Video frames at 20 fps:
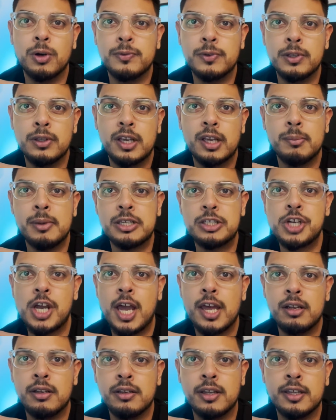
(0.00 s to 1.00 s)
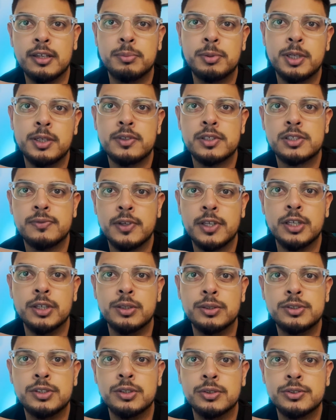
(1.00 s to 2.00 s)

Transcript: if you look at my channel and the previous videos,